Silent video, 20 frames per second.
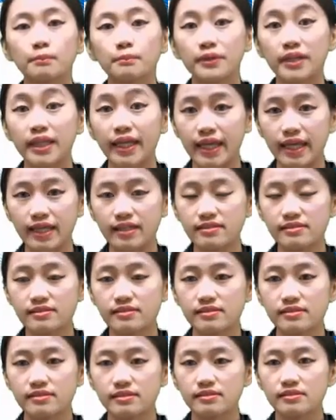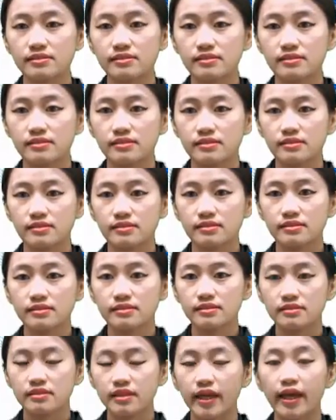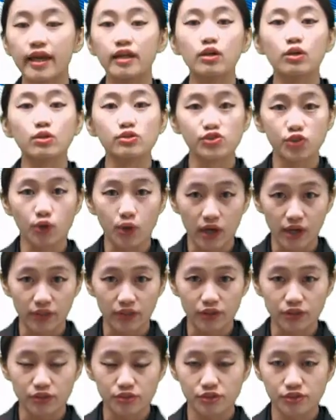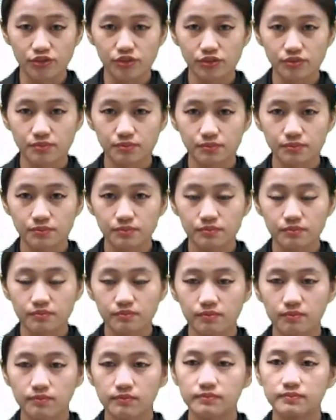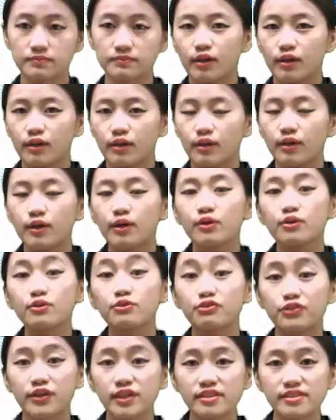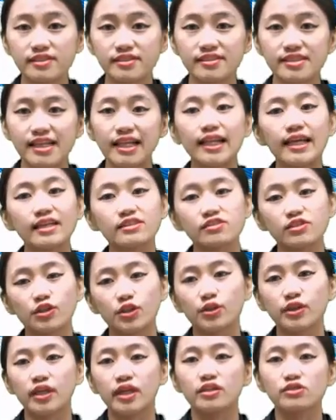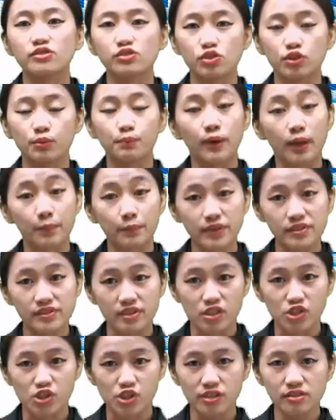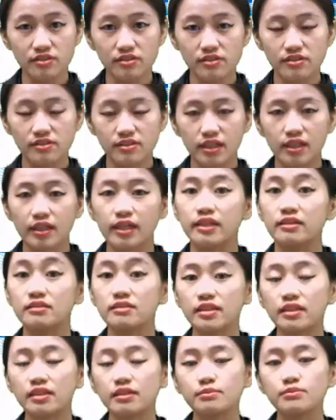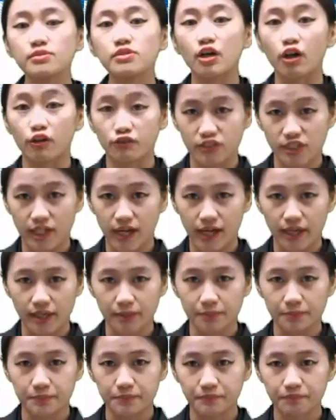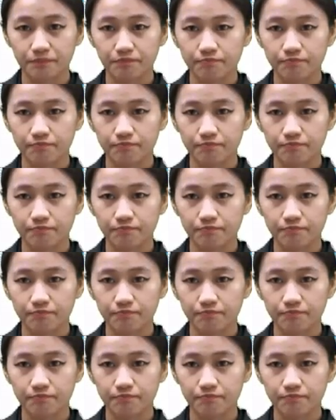place, and also others. First, let's look into prepositions in terms of time.